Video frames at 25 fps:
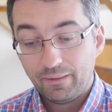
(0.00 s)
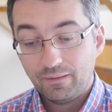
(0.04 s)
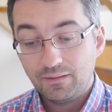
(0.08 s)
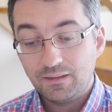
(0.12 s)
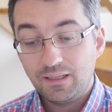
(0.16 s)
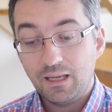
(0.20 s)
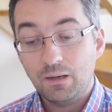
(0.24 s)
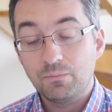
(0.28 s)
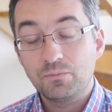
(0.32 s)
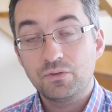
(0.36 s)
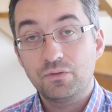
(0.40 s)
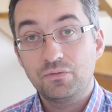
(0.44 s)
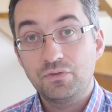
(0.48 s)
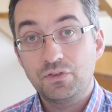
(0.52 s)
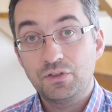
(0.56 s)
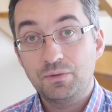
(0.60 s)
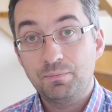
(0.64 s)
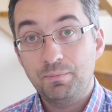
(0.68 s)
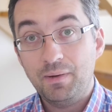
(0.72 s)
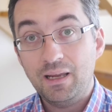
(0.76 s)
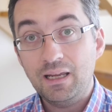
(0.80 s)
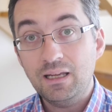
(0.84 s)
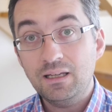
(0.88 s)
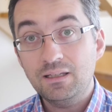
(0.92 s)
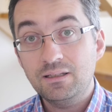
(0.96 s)
In terms of
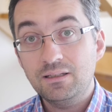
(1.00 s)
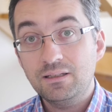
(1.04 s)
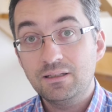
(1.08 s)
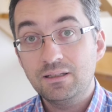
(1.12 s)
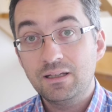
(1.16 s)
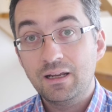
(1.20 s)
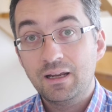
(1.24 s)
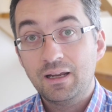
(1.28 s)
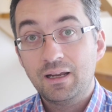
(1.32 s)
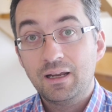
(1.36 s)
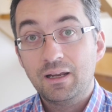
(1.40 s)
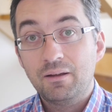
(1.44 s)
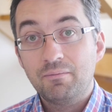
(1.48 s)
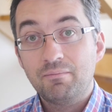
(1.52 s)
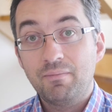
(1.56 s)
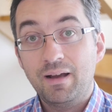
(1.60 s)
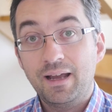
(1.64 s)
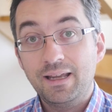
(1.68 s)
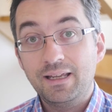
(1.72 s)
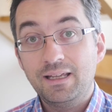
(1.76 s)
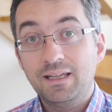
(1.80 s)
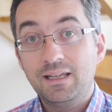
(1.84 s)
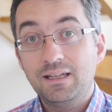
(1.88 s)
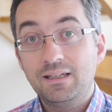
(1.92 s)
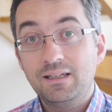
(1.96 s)
space,
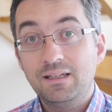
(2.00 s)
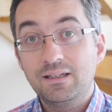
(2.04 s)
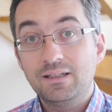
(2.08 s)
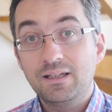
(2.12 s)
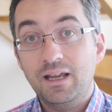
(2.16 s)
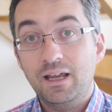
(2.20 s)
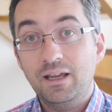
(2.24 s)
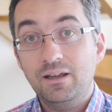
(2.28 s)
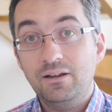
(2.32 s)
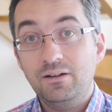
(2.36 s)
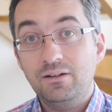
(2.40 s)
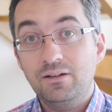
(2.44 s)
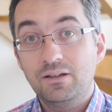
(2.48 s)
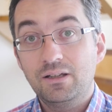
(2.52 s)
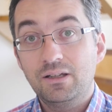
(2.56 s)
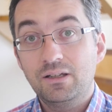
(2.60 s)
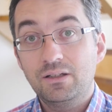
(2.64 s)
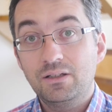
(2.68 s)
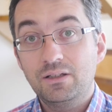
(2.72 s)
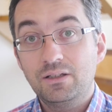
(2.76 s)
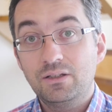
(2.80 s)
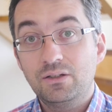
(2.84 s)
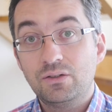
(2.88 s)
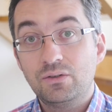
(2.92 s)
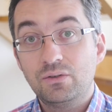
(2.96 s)
my key desire
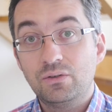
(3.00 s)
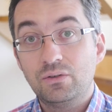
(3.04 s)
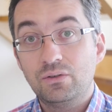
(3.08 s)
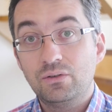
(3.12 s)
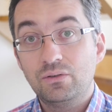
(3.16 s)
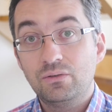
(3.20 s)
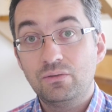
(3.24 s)
is to